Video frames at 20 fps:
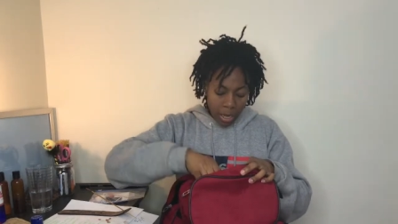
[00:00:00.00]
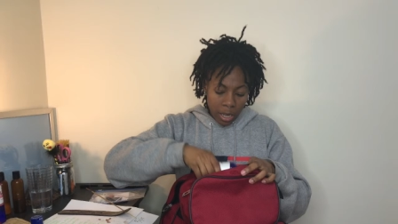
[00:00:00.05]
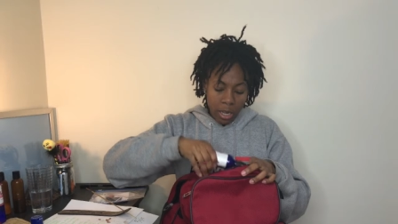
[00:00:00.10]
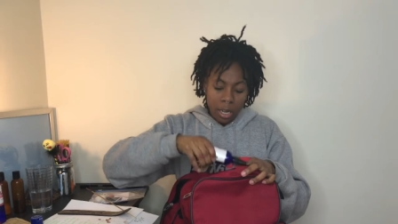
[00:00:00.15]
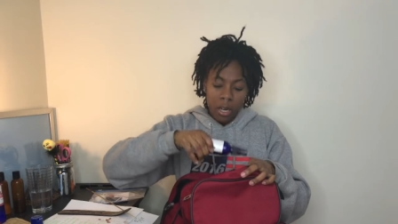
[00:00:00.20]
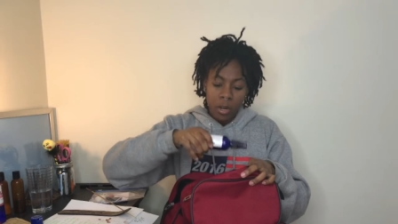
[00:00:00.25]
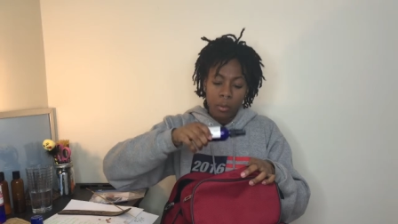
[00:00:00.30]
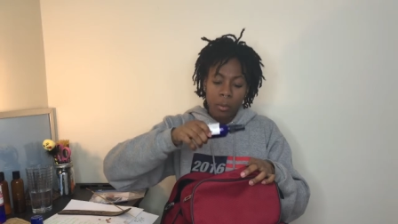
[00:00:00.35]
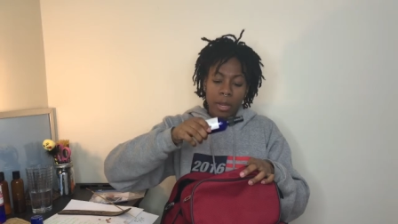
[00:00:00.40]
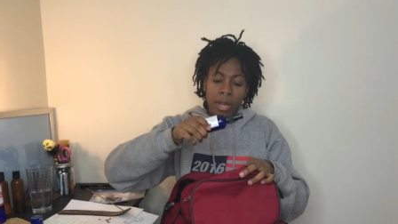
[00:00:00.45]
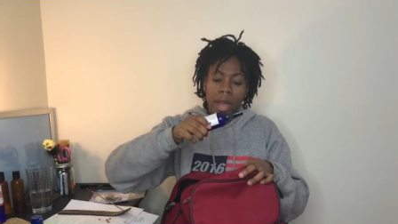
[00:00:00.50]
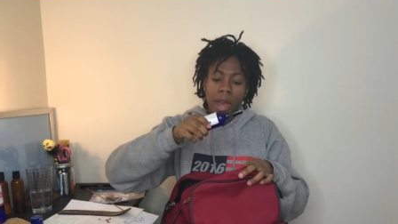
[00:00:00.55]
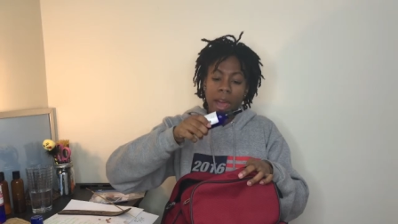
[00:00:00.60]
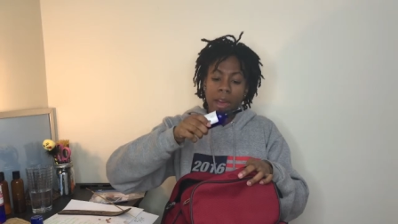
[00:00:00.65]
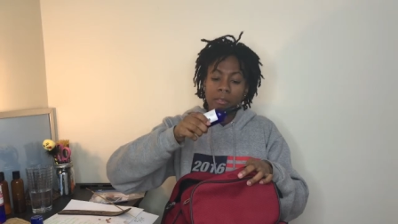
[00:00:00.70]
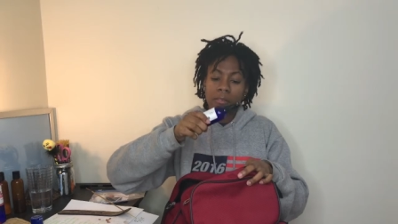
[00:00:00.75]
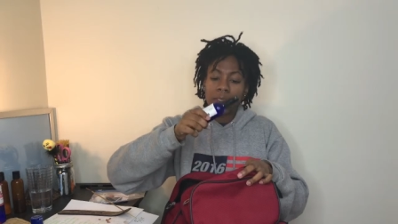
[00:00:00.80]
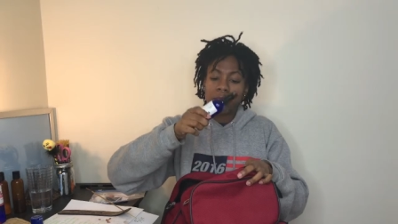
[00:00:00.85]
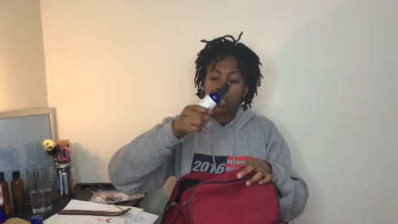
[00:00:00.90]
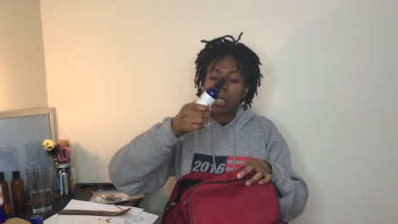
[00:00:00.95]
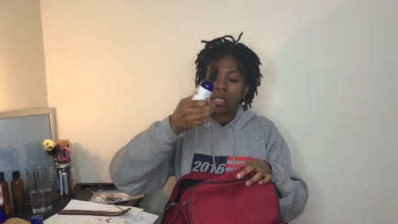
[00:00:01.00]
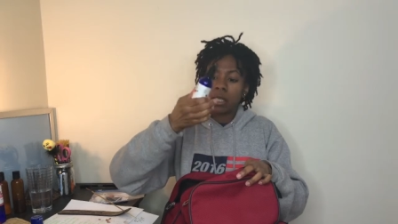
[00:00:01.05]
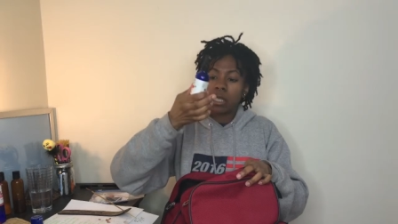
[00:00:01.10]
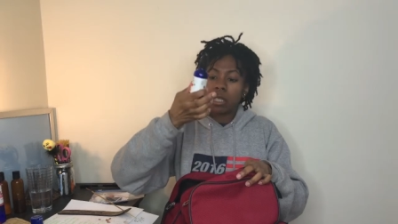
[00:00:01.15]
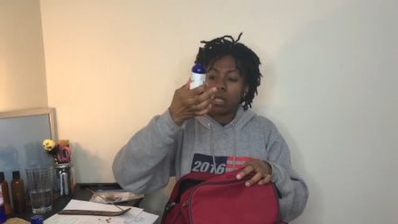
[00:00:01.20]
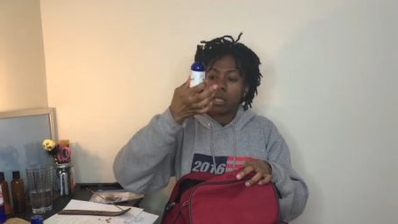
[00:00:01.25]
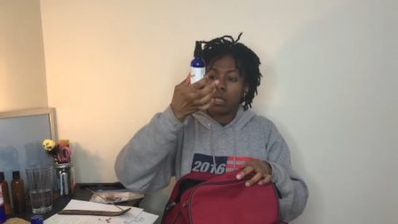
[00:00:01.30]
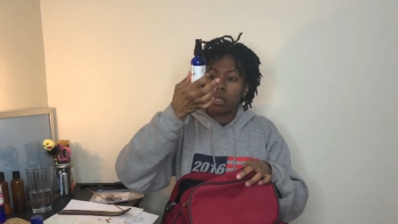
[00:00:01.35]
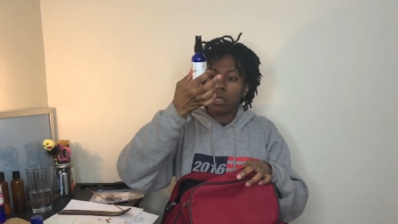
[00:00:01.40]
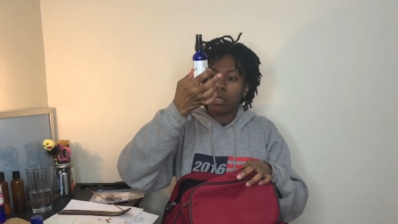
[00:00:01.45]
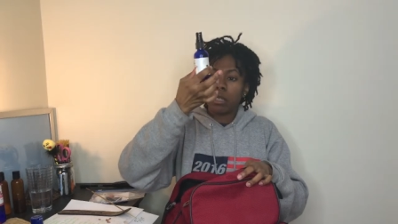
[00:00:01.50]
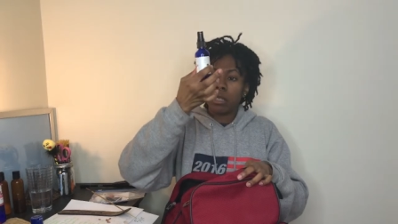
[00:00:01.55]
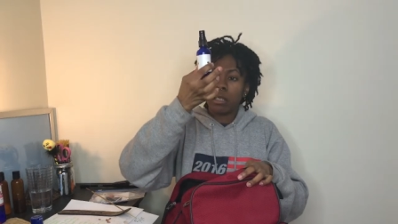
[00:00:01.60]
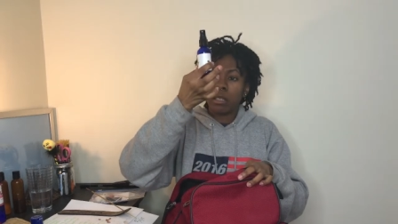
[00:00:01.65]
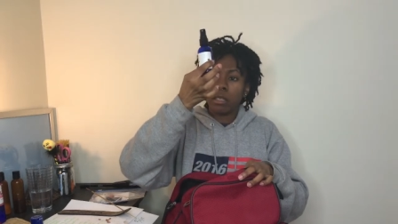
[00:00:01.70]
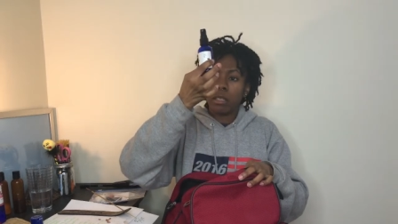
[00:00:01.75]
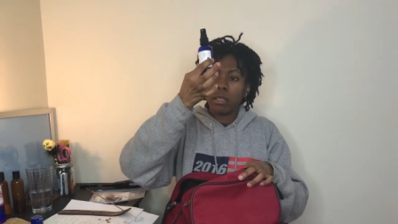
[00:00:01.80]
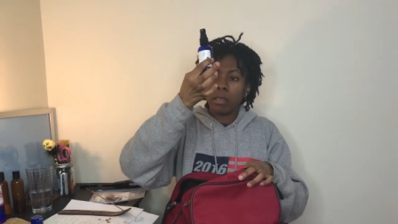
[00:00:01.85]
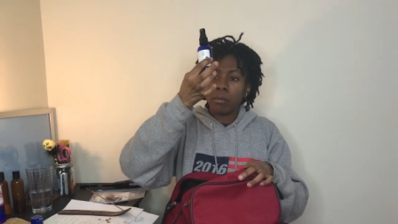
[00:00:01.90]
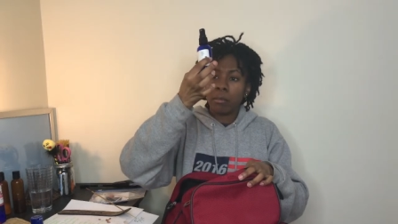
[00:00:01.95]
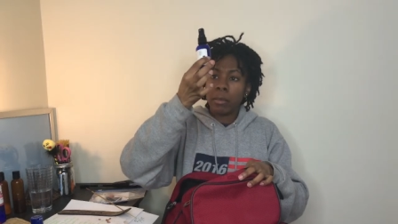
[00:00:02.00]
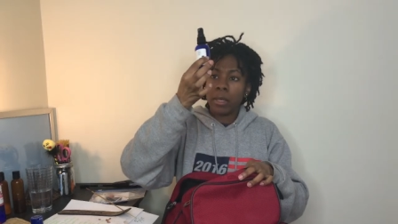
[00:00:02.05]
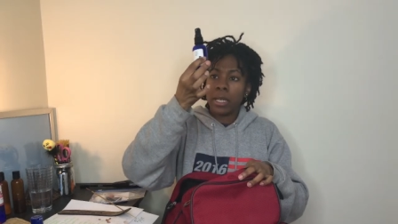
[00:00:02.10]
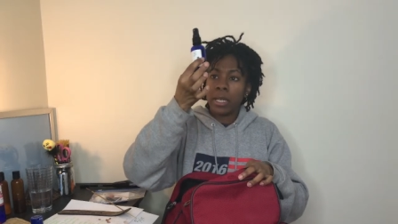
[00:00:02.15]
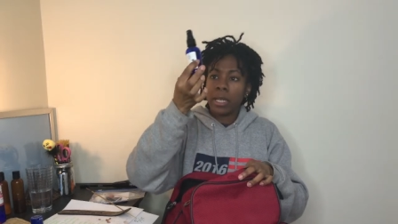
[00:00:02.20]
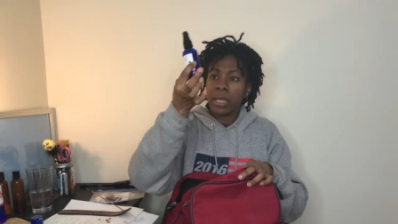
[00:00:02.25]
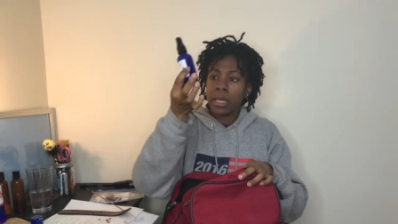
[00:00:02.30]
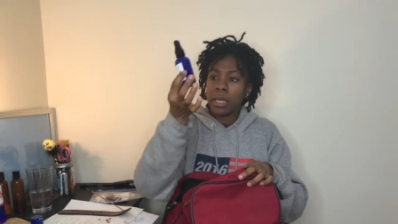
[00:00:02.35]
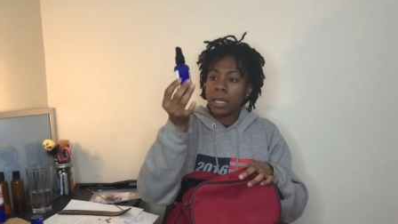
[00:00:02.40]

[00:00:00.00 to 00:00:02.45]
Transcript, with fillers: Here we have some